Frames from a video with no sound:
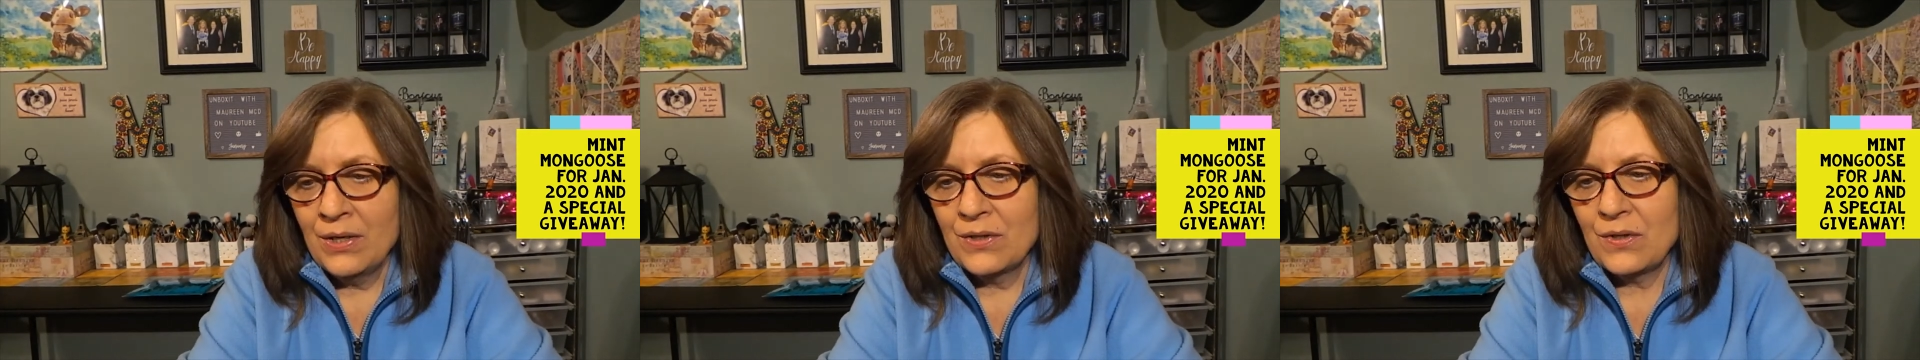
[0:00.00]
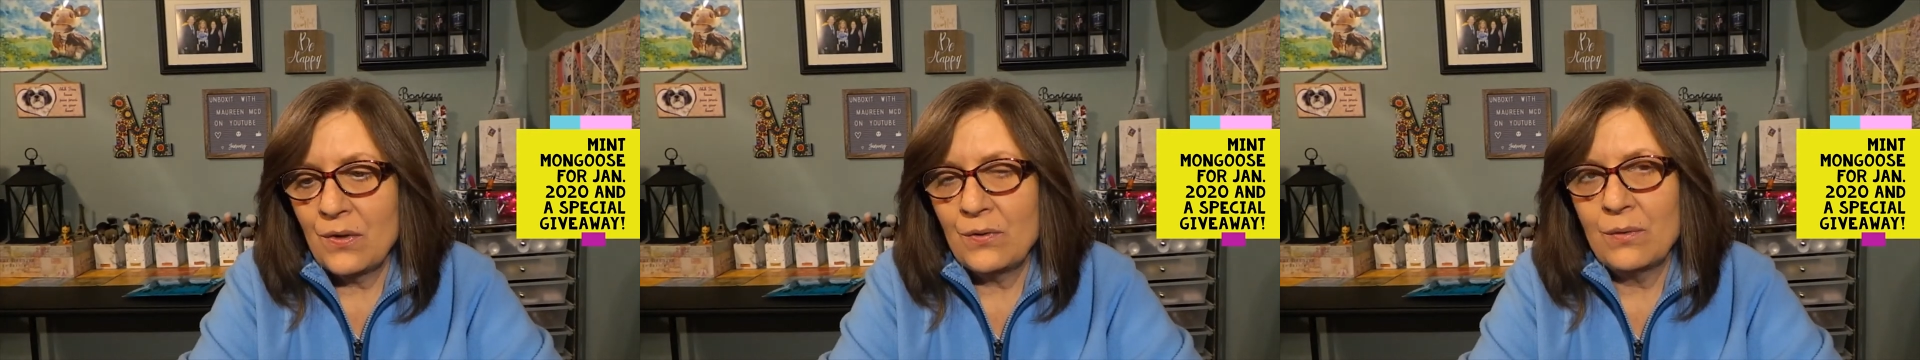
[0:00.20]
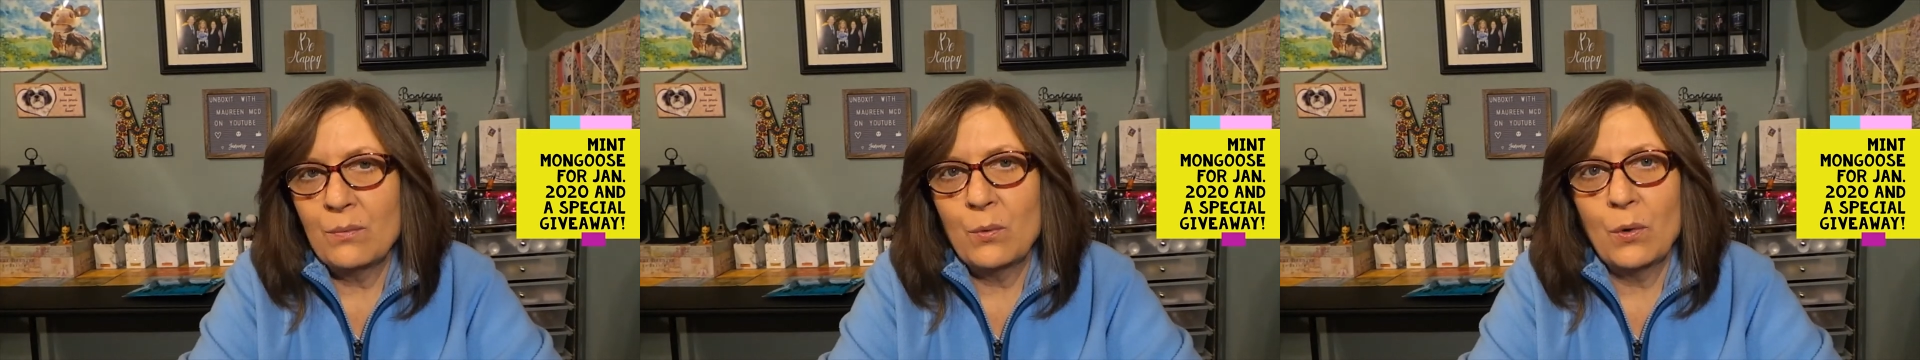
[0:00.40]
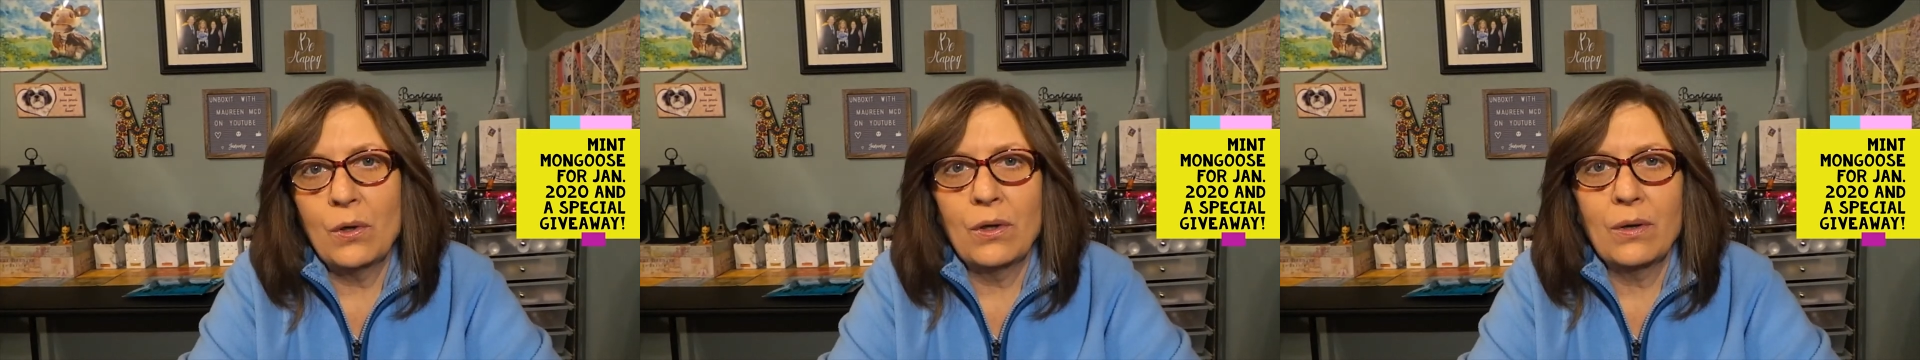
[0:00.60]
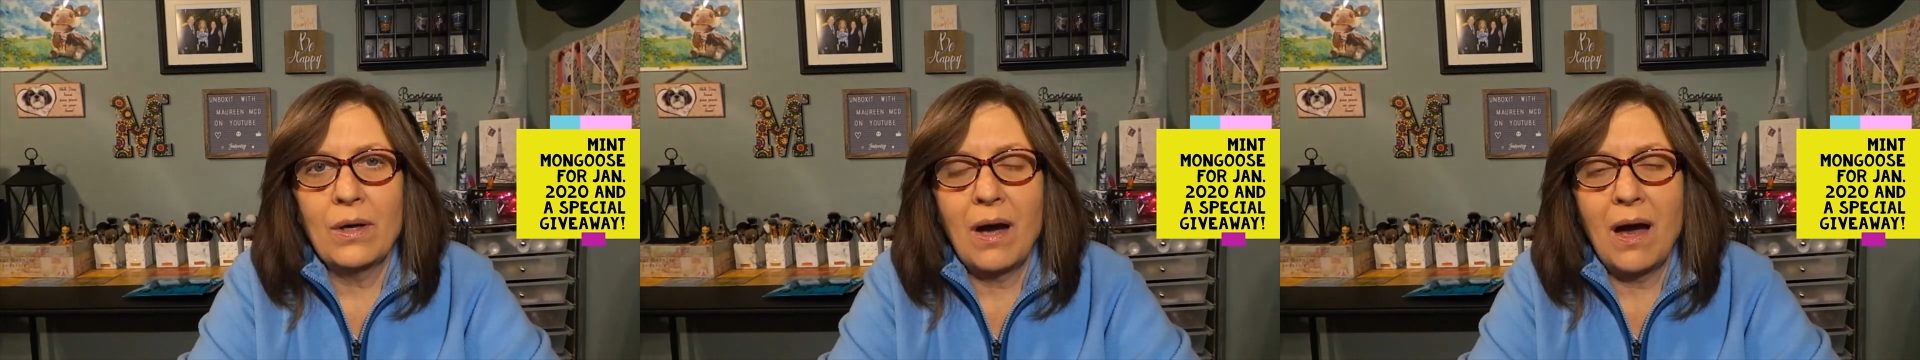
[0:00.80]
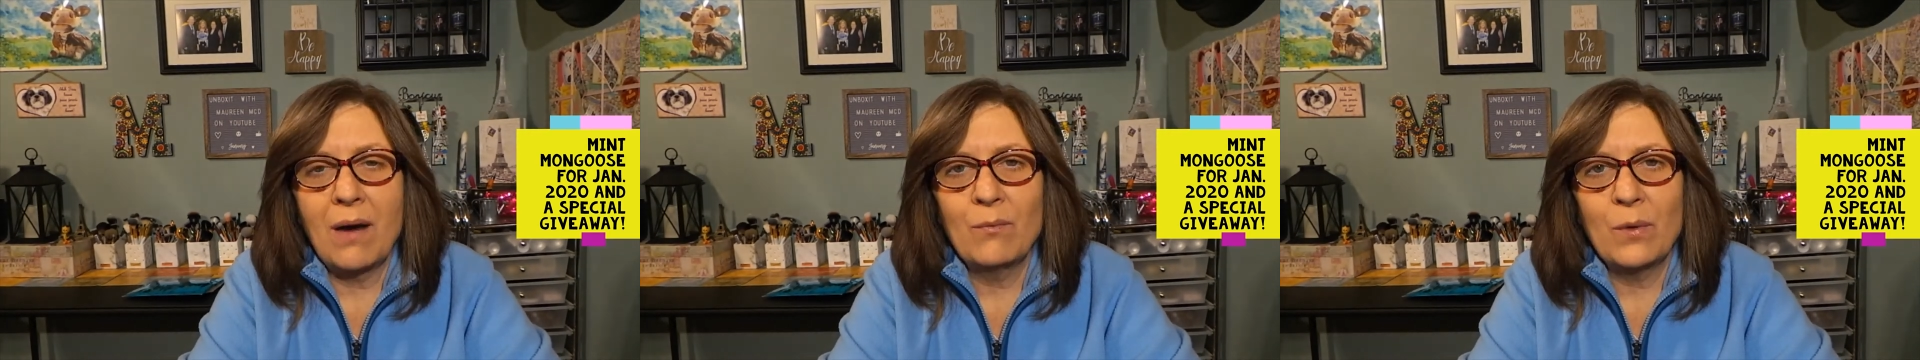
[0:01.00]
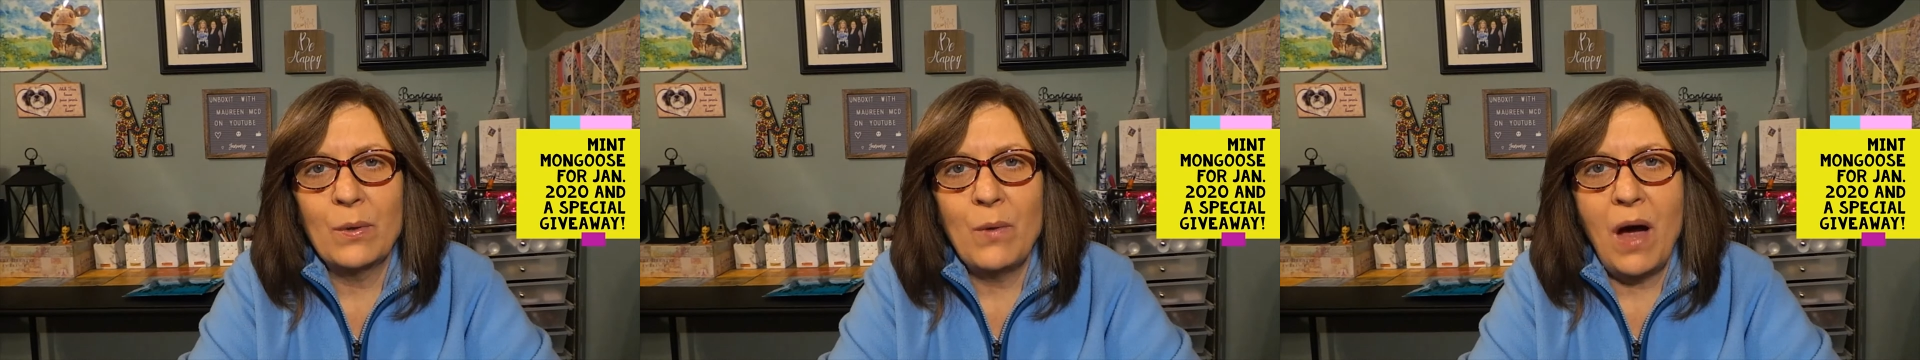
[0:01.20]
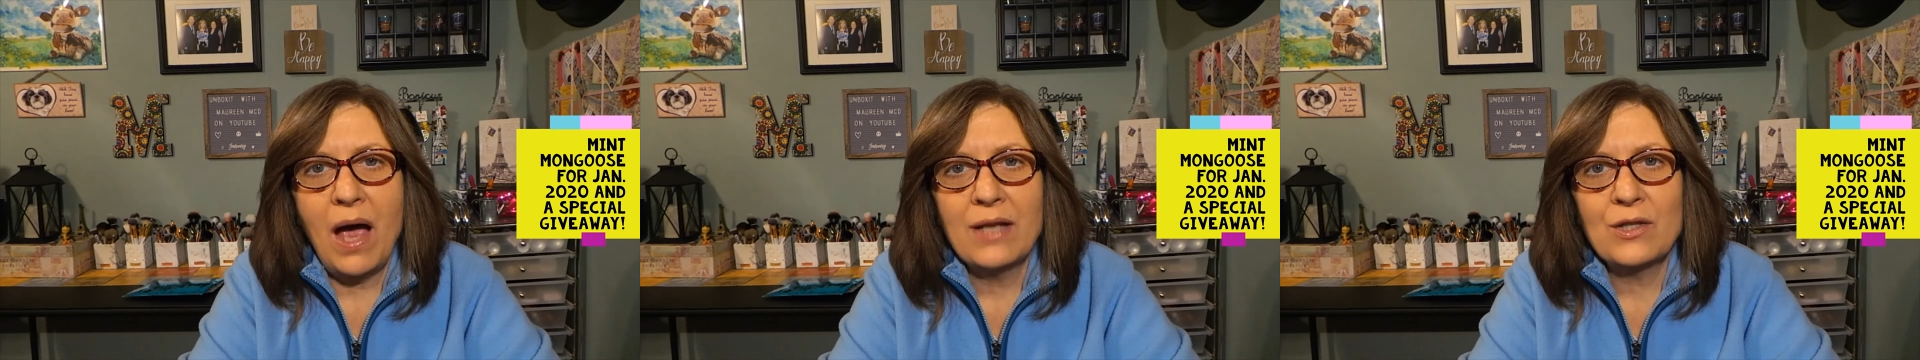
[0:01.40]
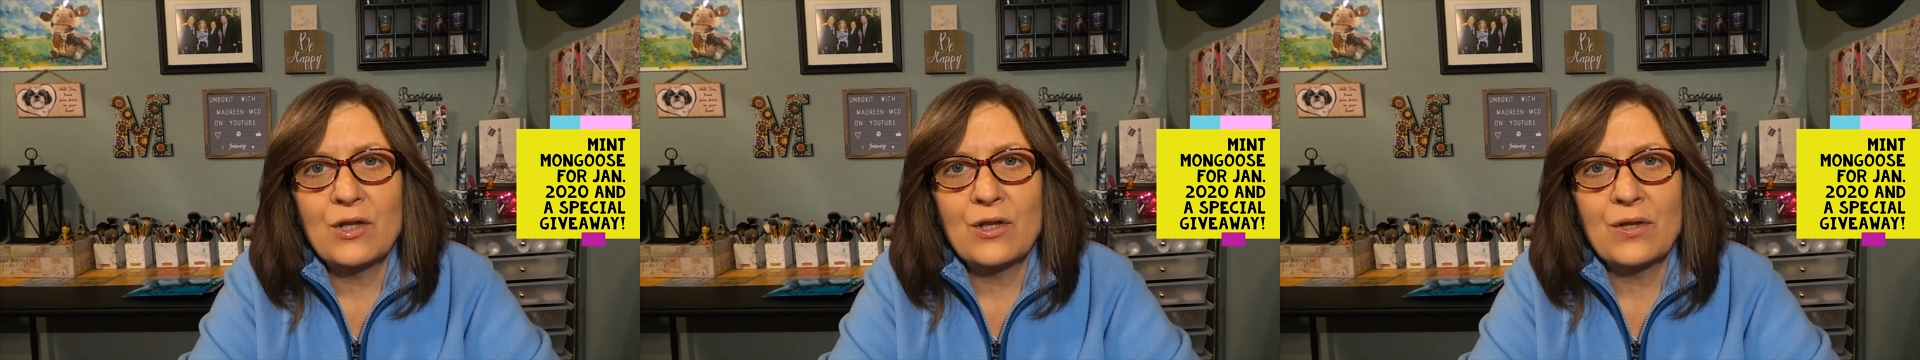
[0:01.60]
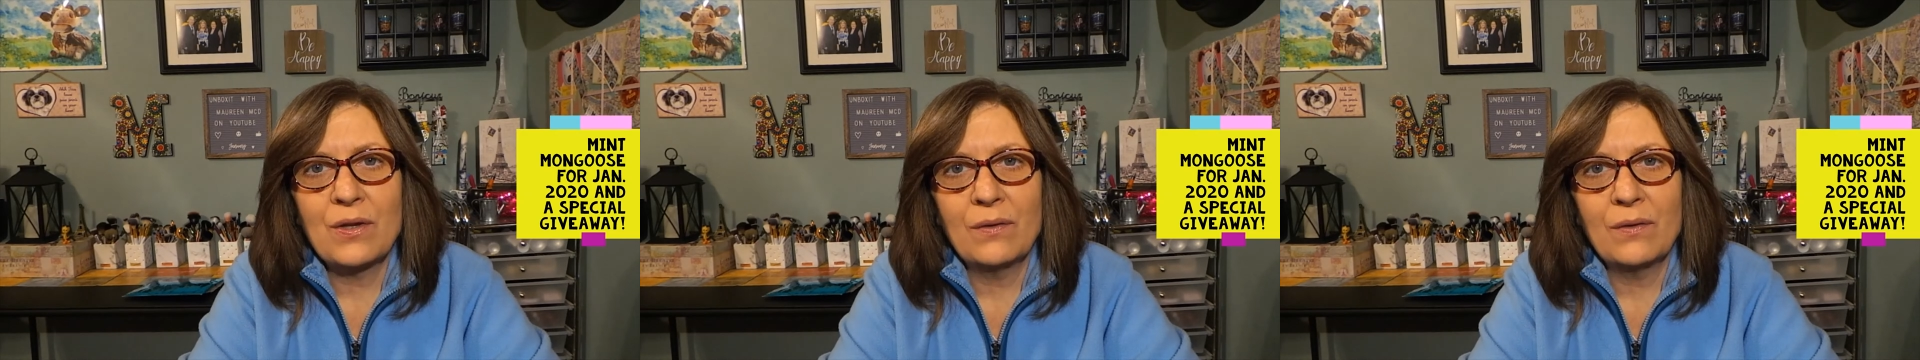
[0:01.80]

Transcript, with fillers: So the more um, we watch,